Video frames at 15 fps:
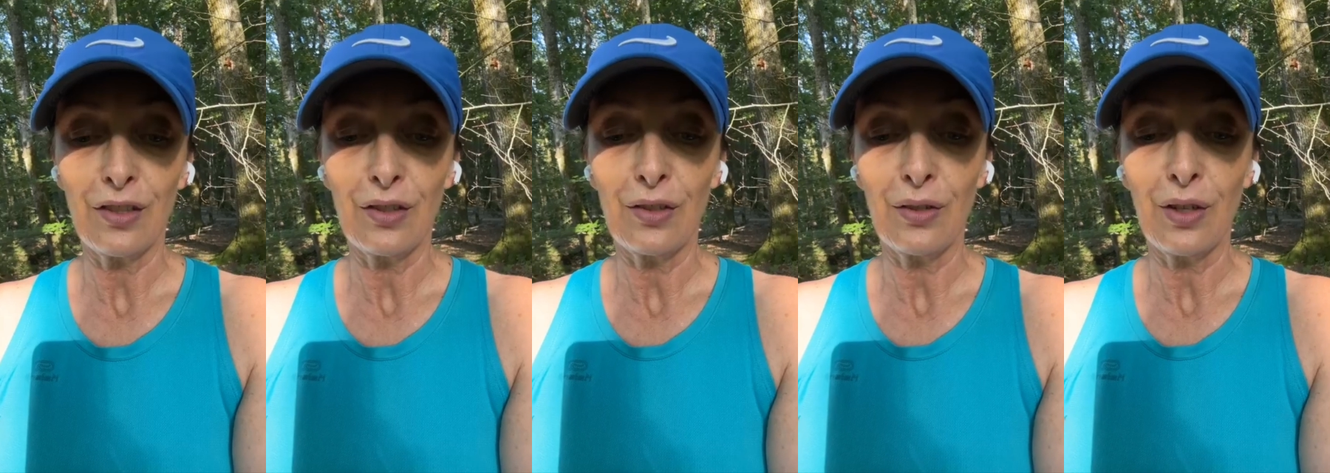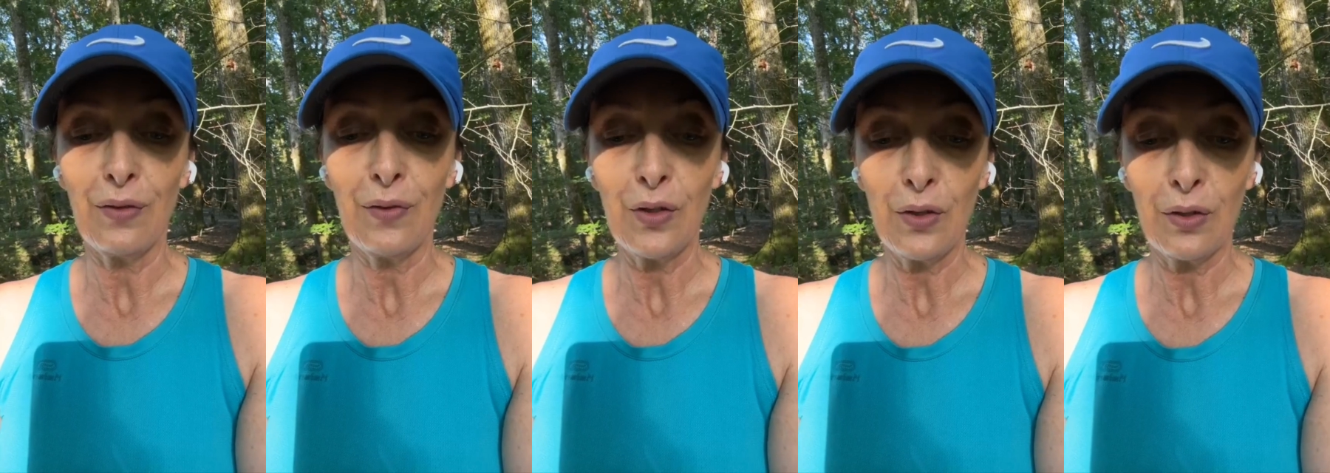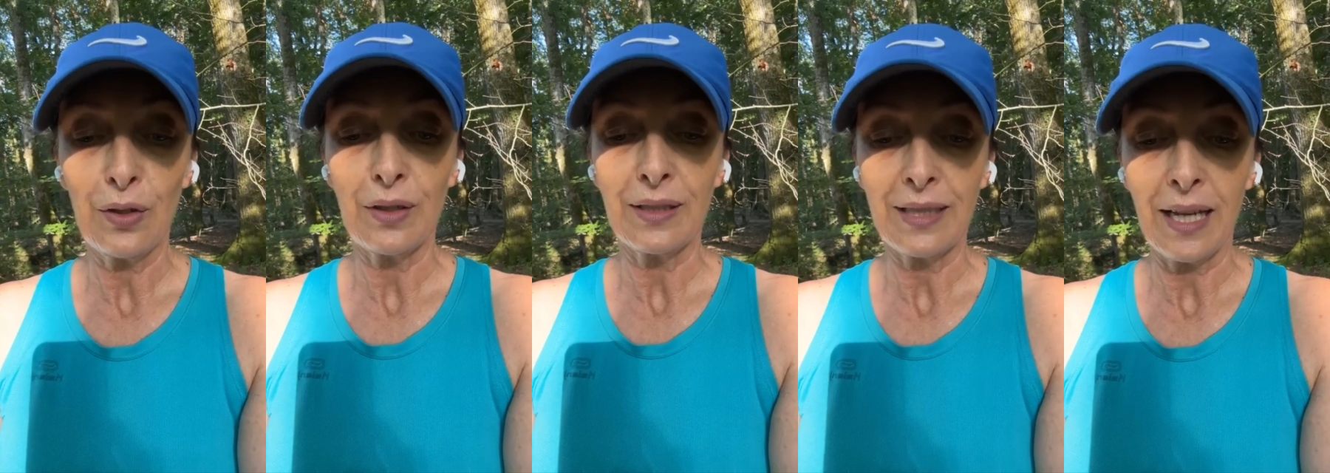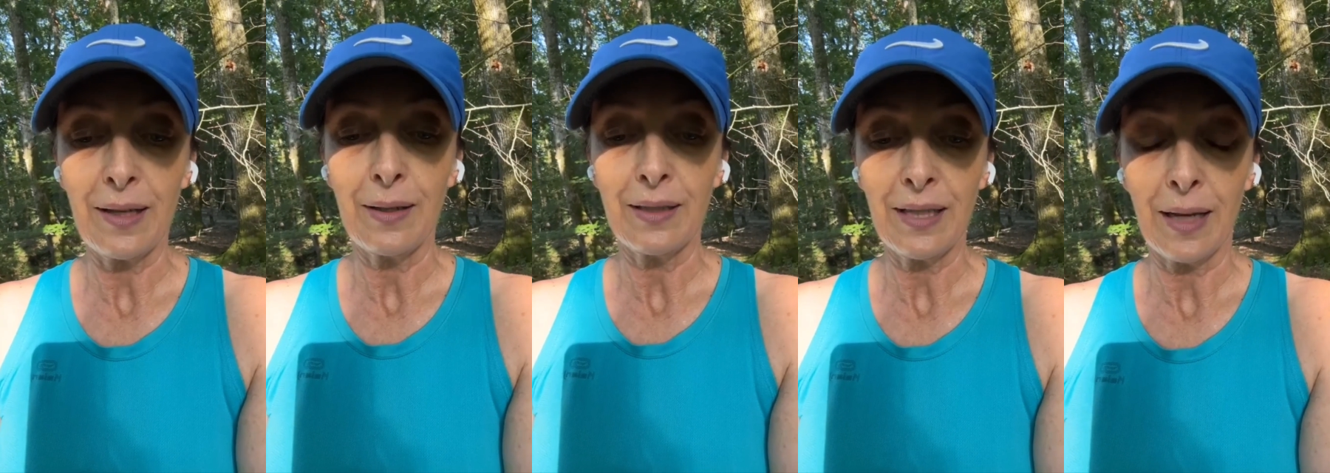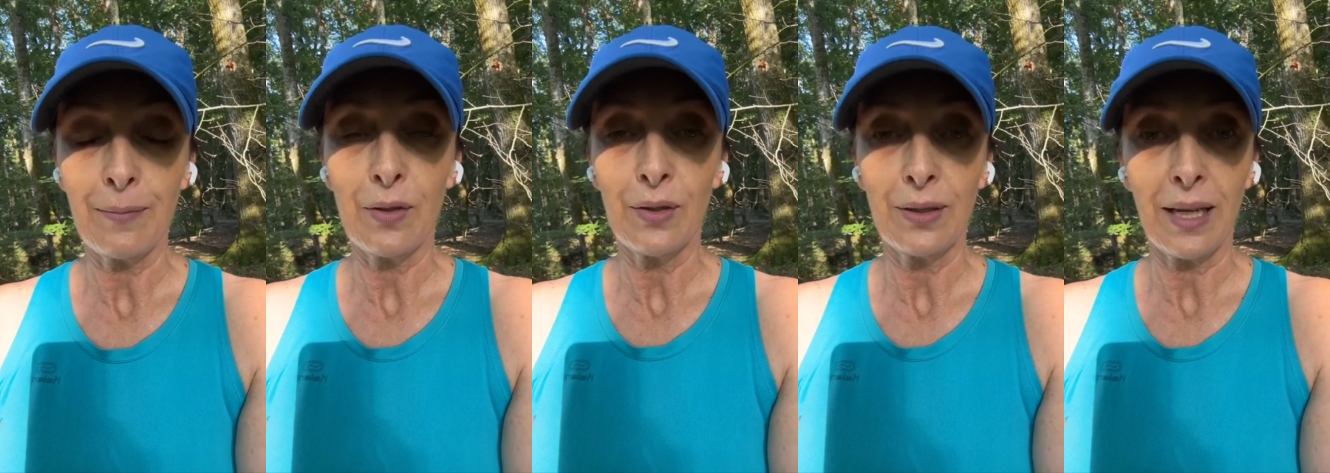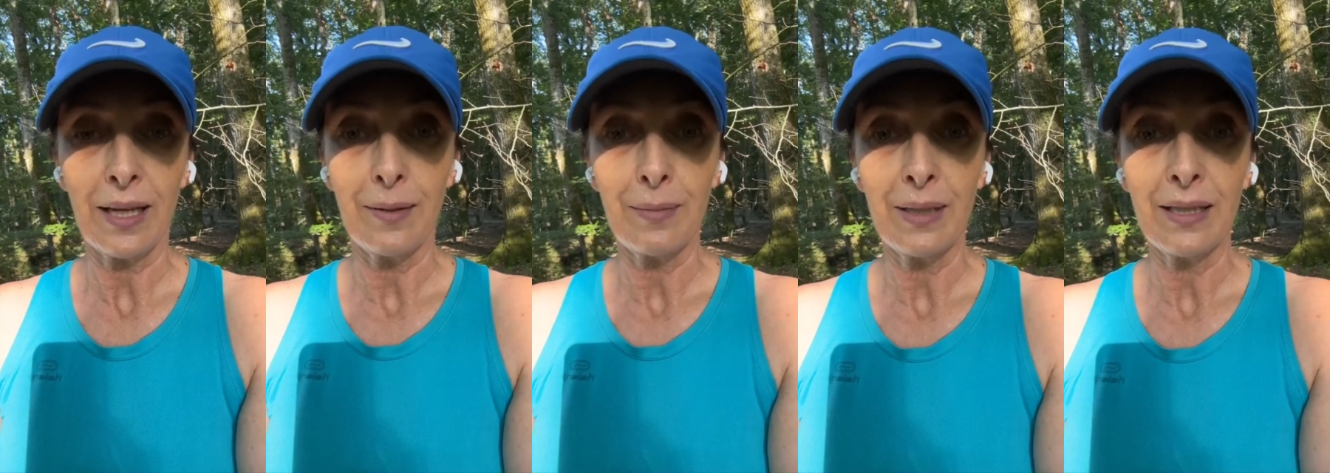you, if you're di- type 2
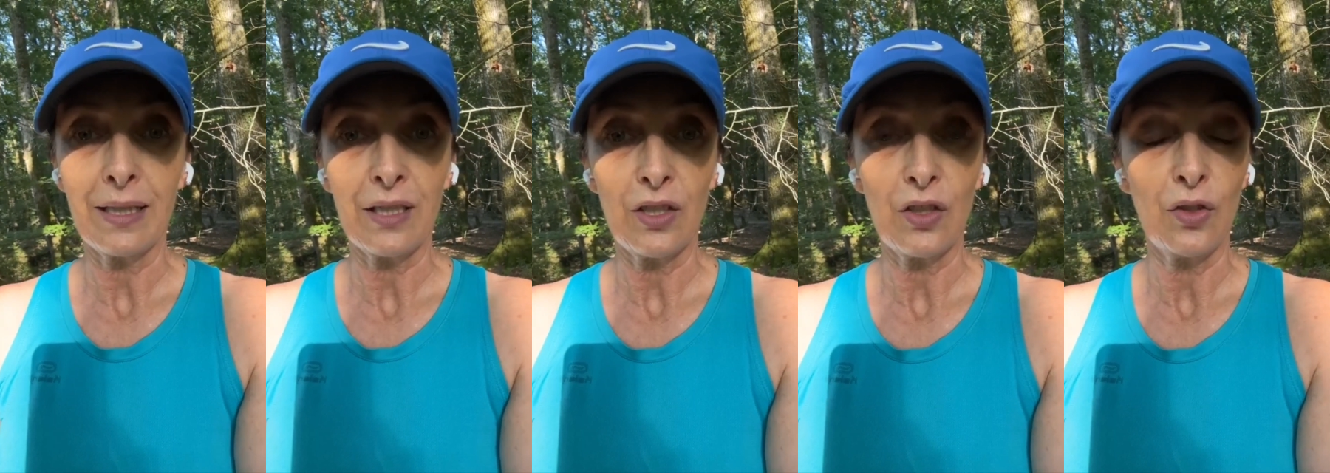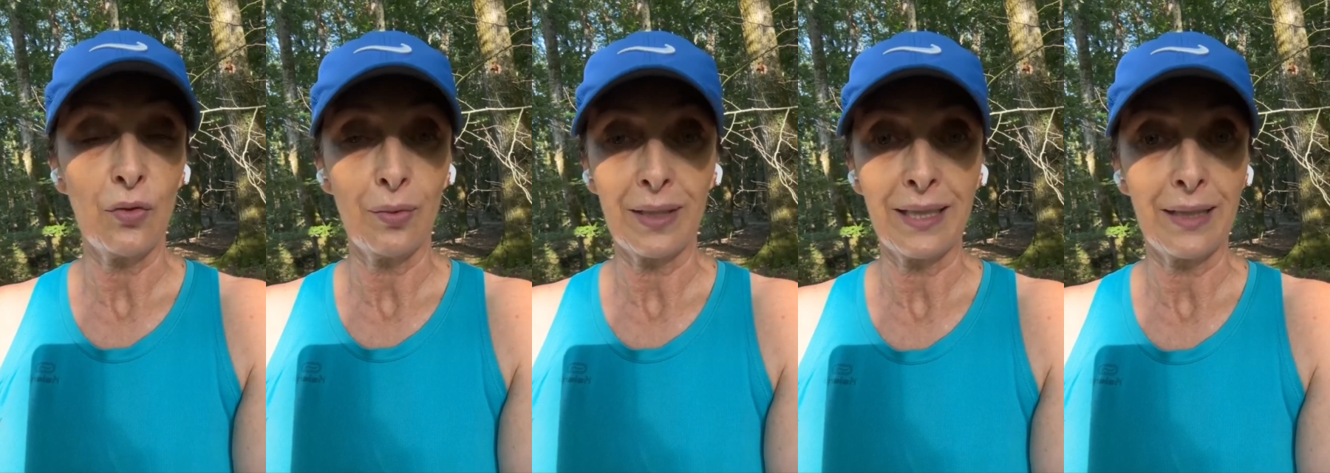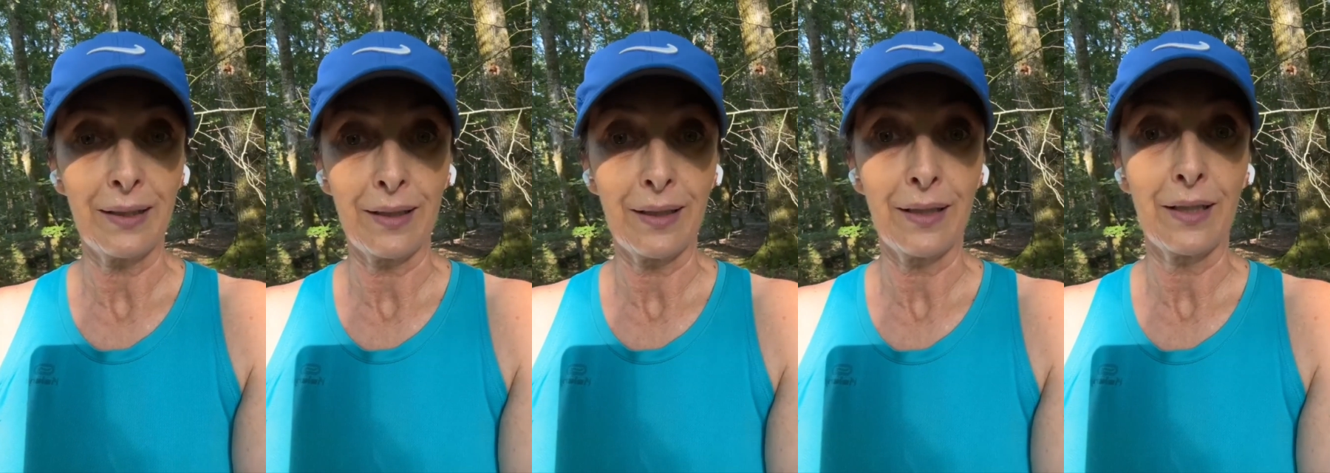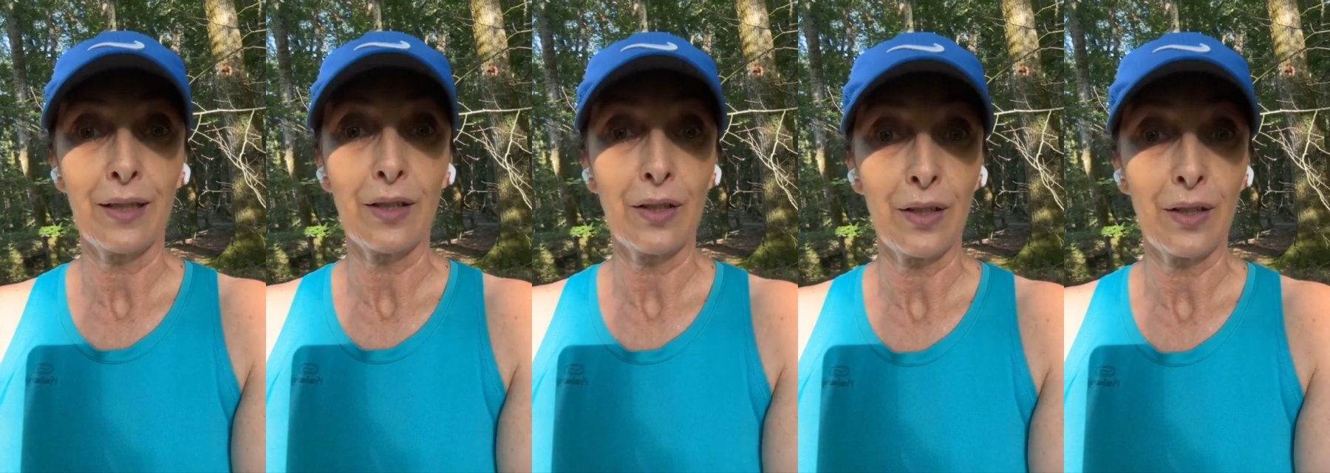diabetes you want to